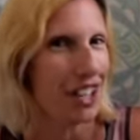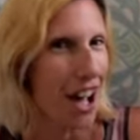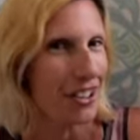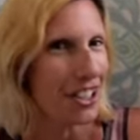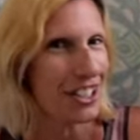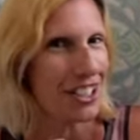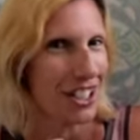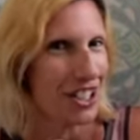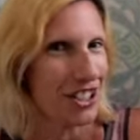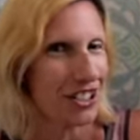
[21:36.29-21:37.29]
houses
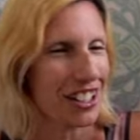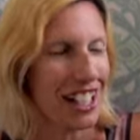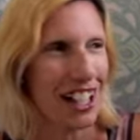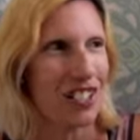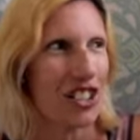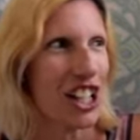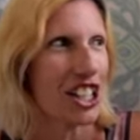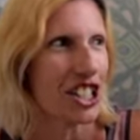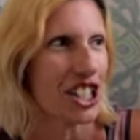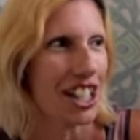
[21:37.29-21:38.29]
do. You know, it's very
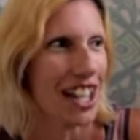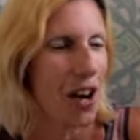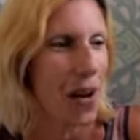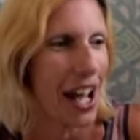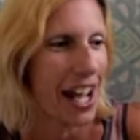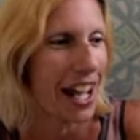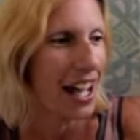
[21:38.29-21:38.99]
interesting that way.